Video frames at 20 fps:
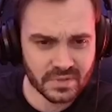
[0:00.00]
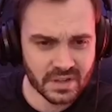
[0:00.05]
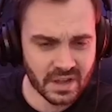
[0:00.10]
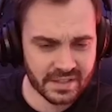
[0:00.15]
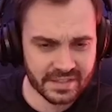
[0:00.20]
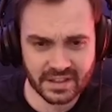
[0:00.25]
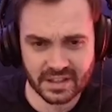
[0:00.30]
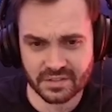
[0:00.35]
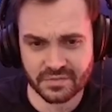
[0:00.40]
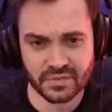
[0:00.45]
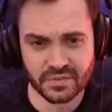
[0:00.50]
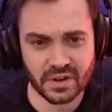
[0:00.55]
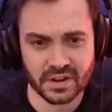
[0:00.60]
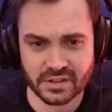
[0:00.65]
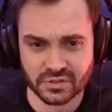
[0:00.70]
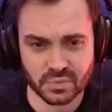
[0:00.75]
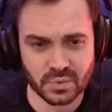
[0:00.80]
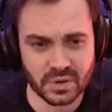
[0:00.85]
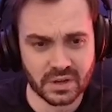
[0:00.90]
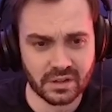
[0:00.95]
I think that's fine
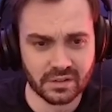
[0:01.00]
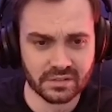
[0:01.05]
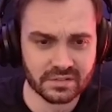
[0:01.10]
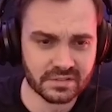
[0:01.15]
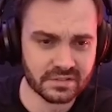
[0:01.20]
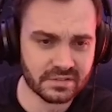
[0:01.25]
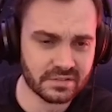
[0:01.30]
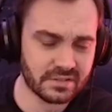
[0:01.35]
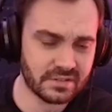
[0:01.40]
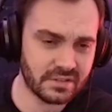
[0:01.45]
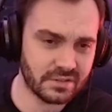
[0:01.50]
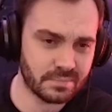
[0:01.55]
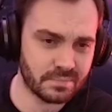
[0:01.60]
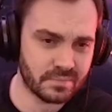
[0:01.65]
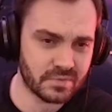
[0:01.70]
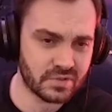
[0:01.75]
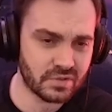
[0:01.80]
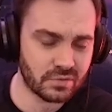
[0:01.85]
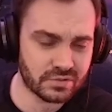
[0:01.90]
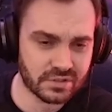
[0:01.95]
as well you know,
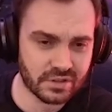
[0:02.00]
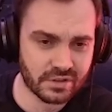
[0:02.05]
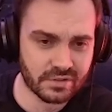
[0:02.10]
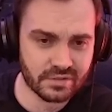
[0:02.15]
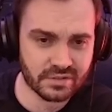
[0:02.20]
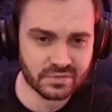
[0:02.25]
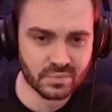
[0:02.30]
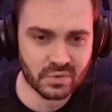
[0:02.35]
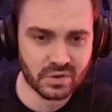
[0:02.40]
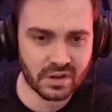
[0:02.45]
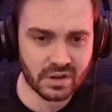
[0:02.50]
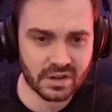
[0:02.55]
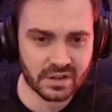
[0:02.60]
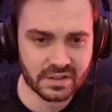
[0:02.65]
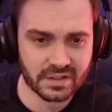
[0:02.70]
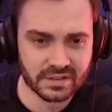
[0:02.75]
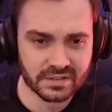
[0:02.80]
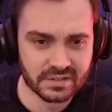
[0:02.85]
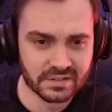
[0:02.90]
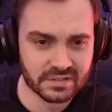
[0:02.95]
Soulstone doesn't
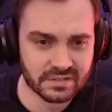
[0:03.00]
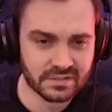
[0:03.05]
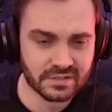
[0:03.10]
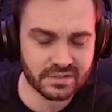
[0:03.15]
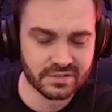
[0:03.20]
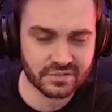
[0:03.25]
work, you know,